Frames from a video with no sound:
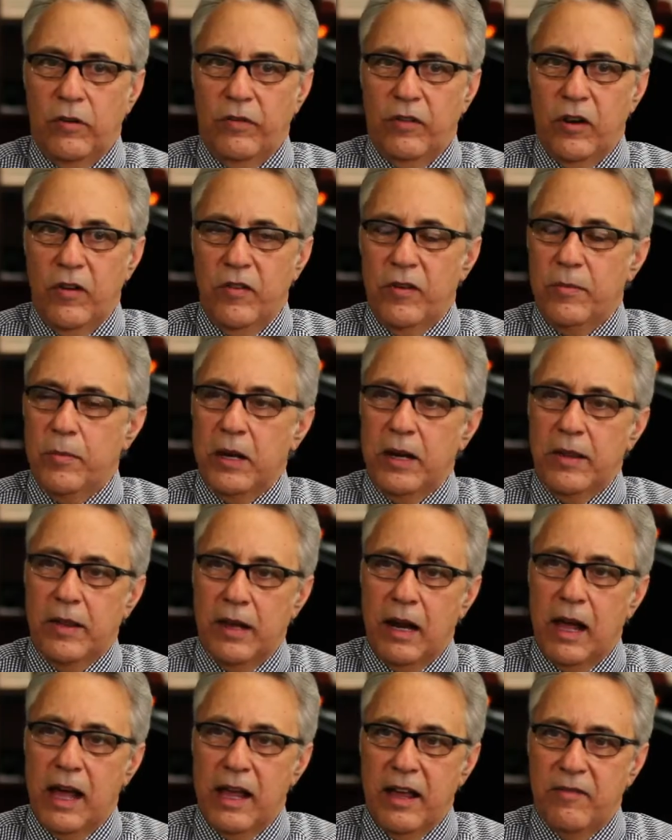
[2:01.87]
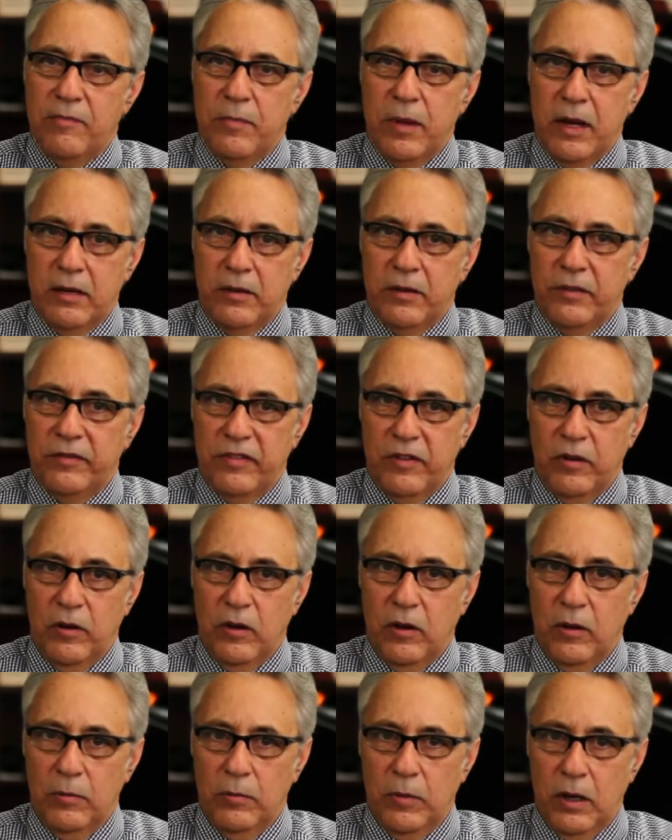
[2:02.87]
For everybody that I have met in the
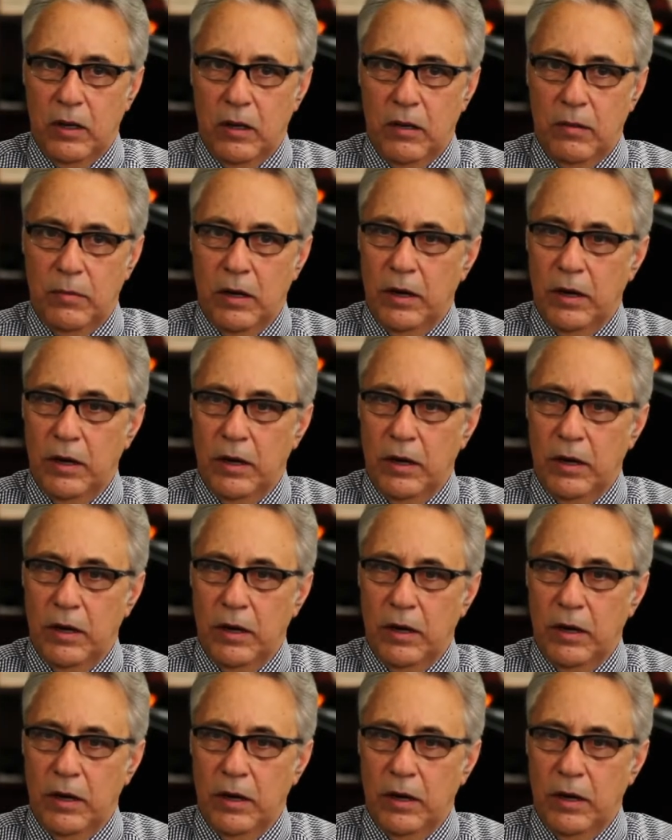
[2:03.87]
firm, uh,